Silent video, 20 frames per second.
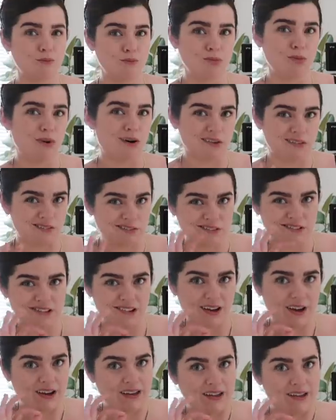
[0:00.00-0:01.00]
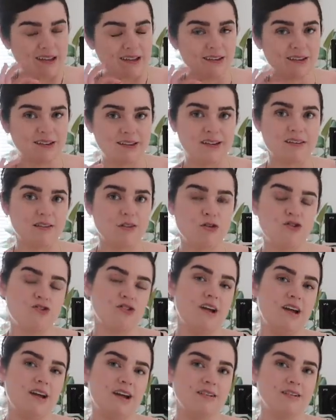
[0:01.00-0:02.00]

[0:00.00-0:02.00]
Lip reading: one tiny little string.